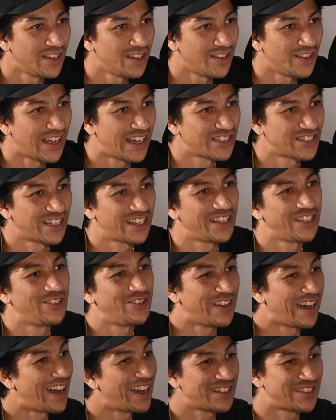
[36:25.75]
Not saying you
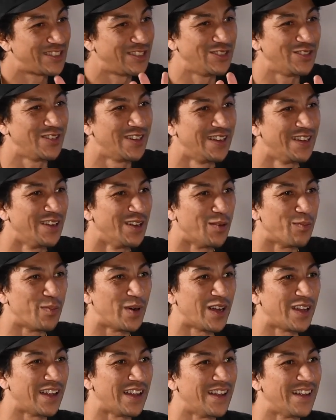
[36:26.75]
got to. Bro, I
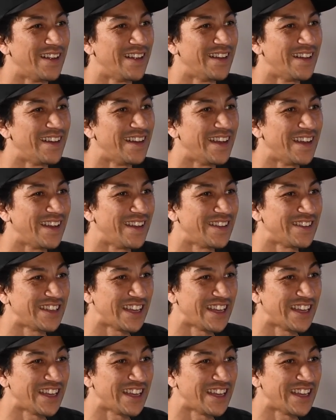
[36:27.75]
went back and tried it.